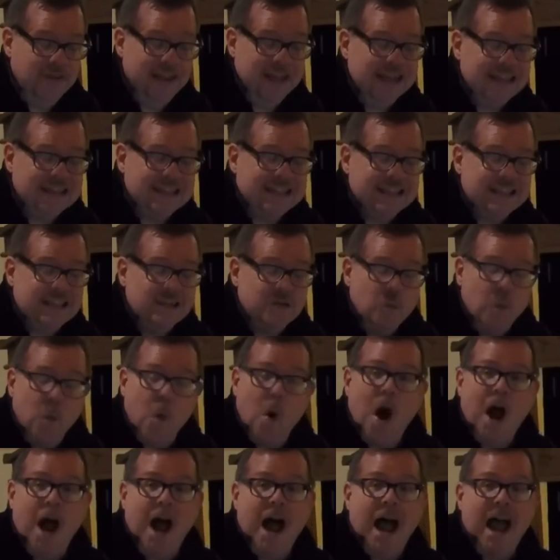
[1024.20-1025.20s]
this is
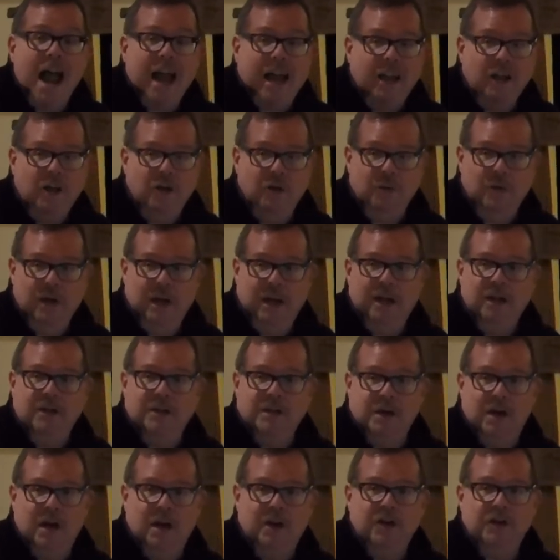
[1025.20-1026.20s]
why you need
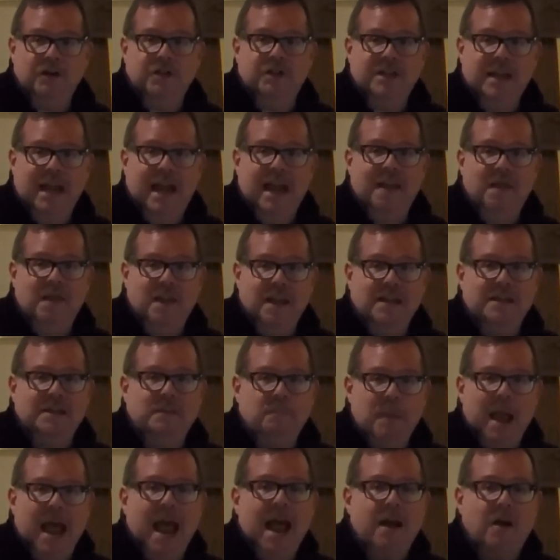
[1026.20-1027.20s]
to understand this
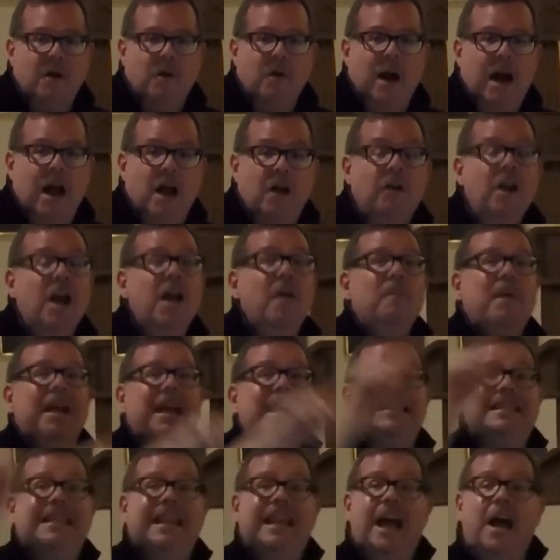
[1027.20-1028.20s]
background,
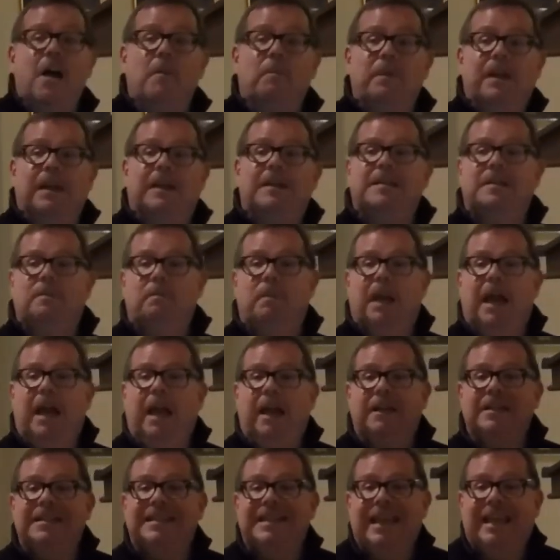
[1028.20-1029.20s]
because it helps
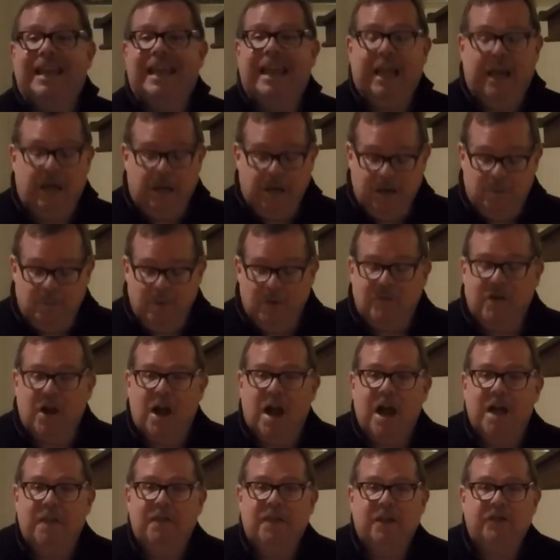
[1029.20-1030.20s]
explain the kingdom of
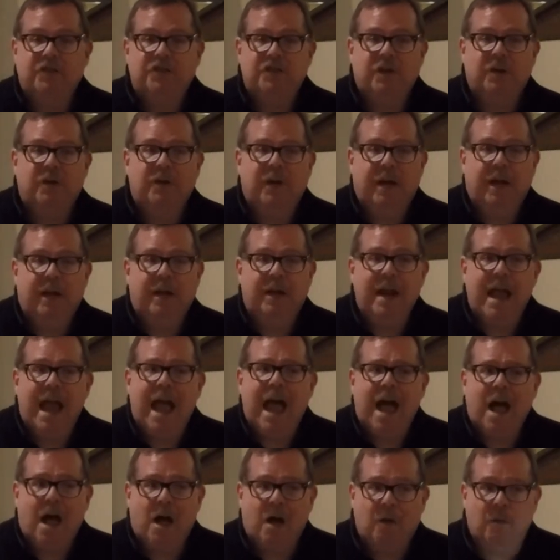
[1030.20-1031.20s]
God that you're in
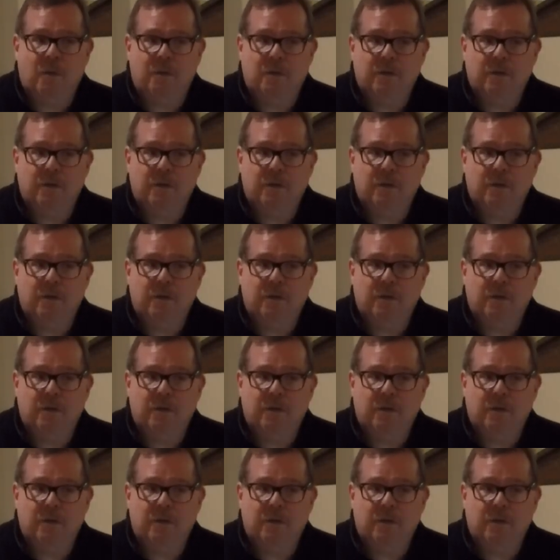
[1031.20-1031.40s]
now.